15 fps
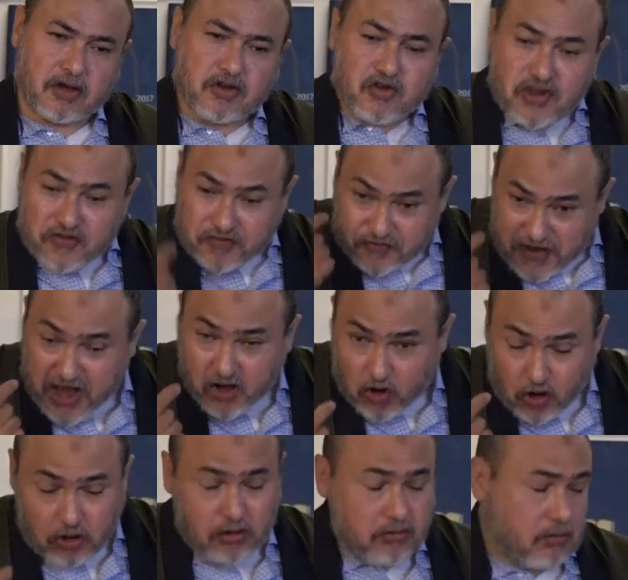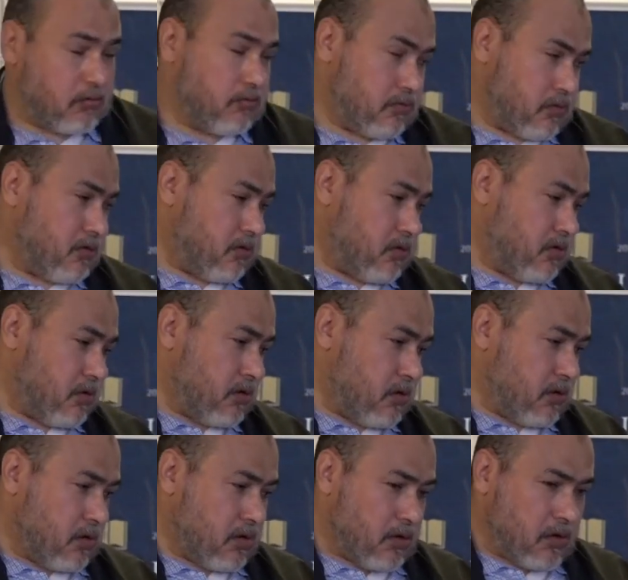The Pharaoh
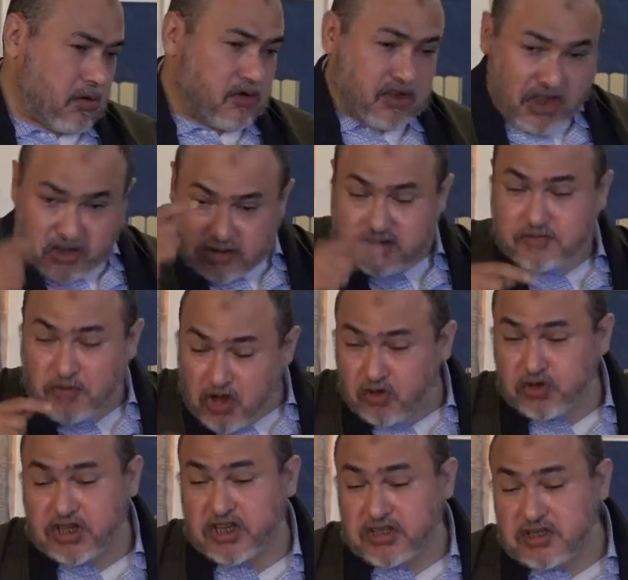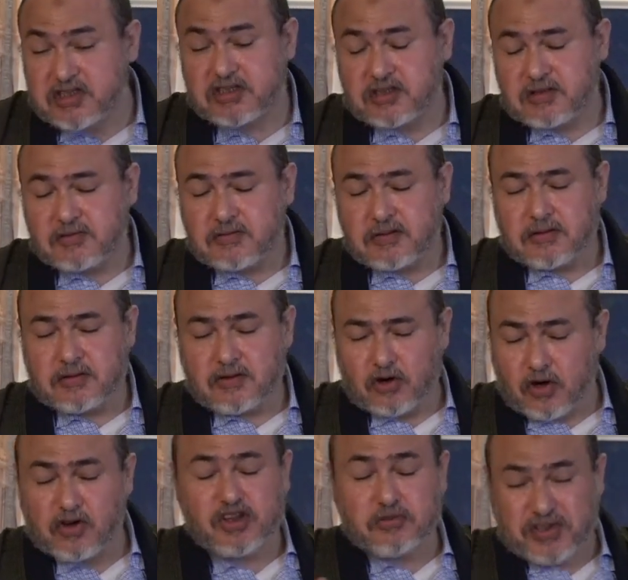tells Moses,
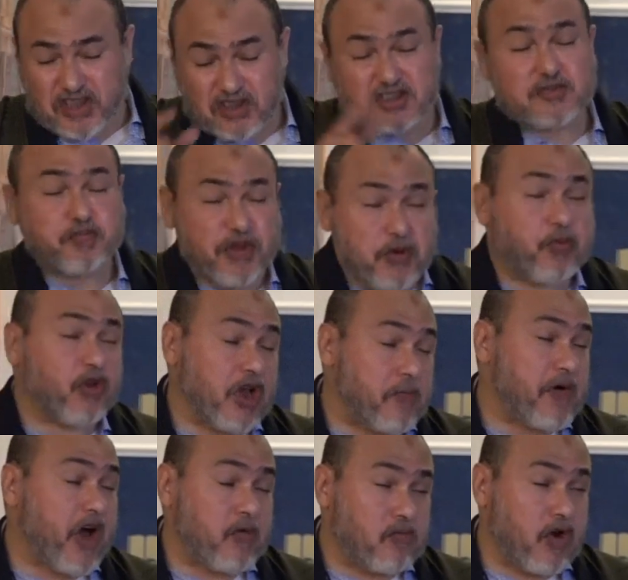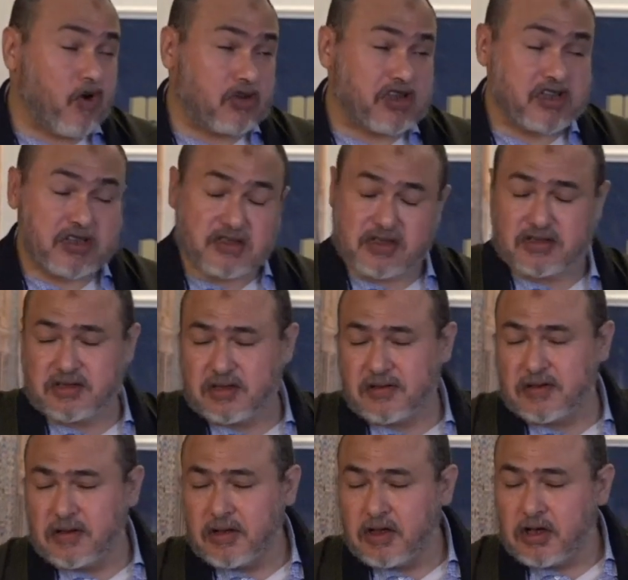or tells people about Moses,
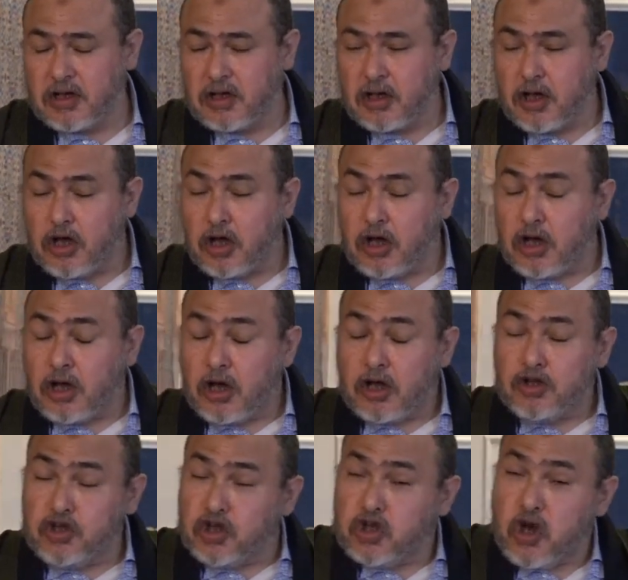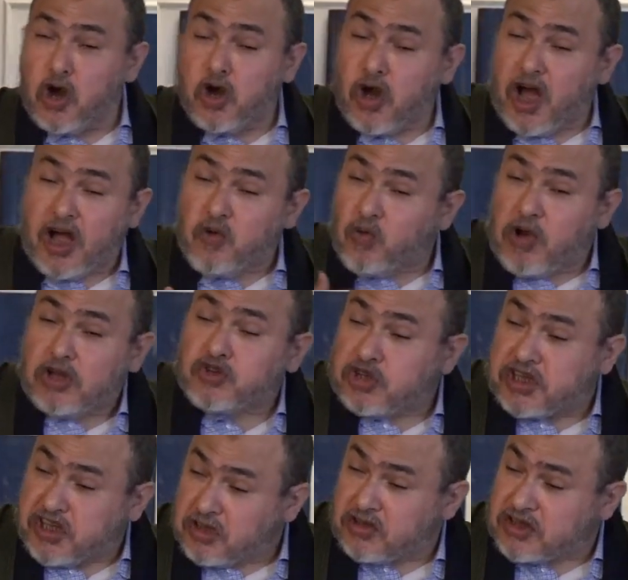you know, I want to
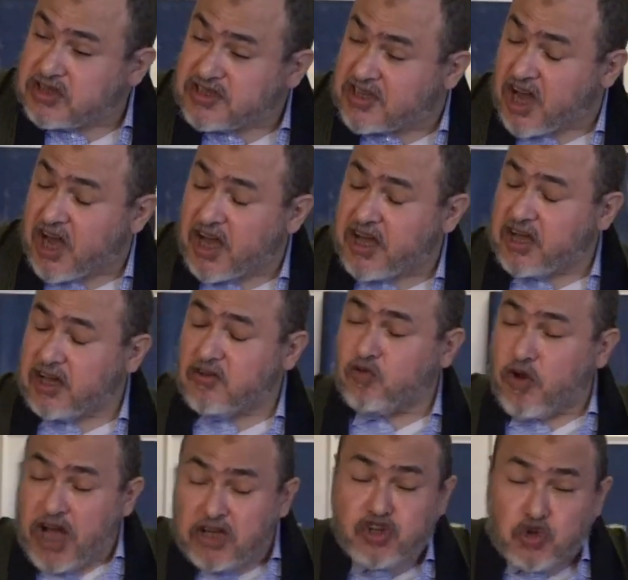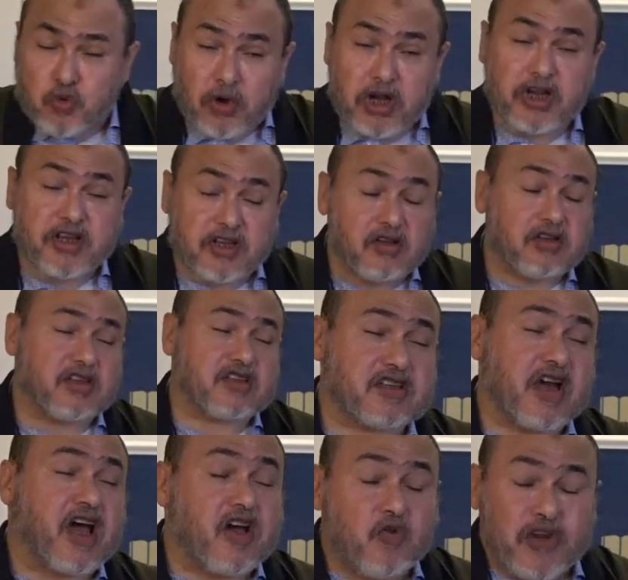kill this guy. Why do you want to kill
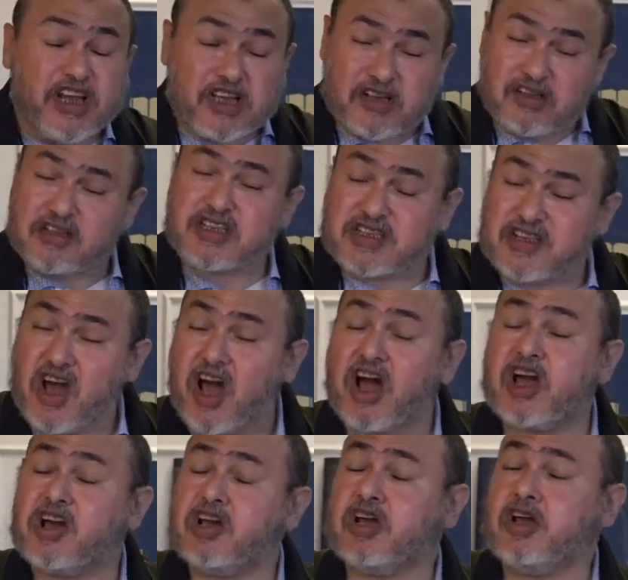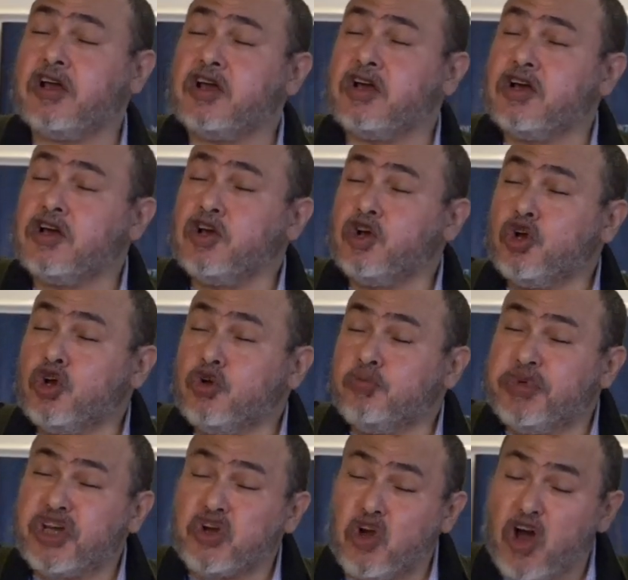guy? I want to kill this guy
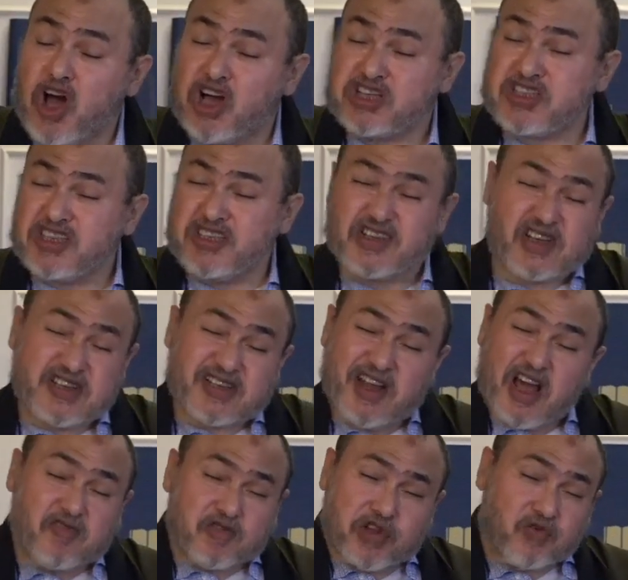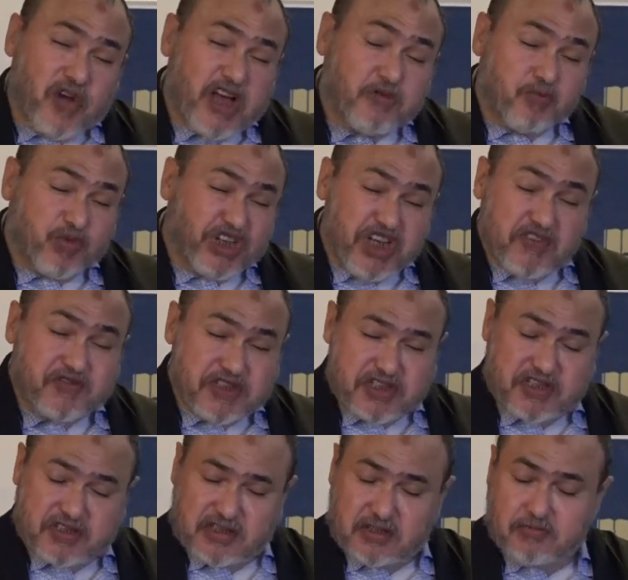because he doesn't have the right belief
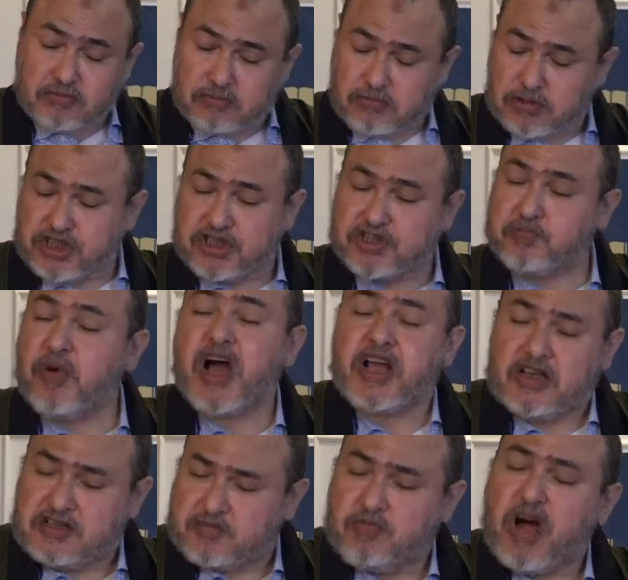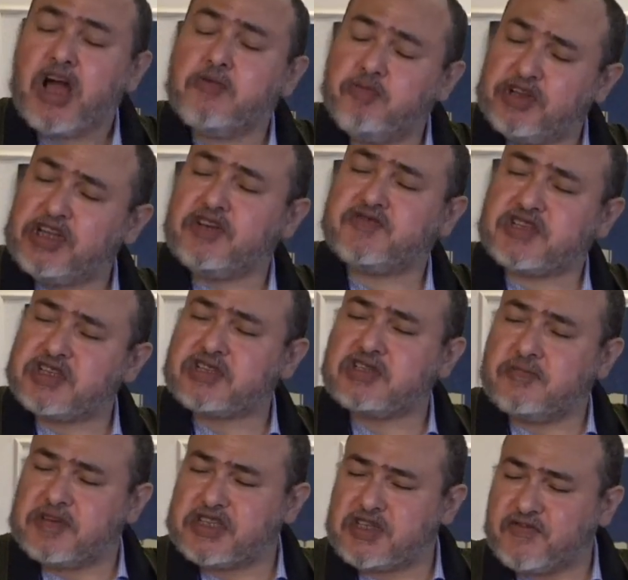system, which is my belief
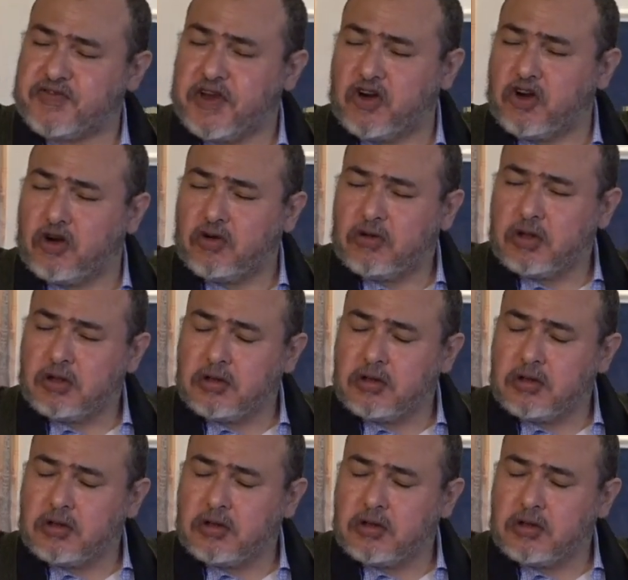system as the Pharaoh,